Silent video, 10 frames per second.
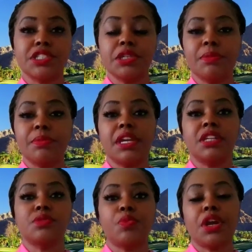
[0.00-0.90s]
as human
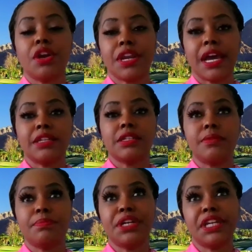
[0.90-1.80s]
beings, we are not
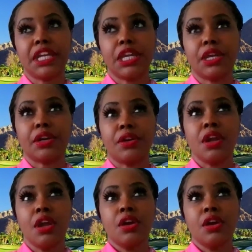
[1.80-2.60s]
put here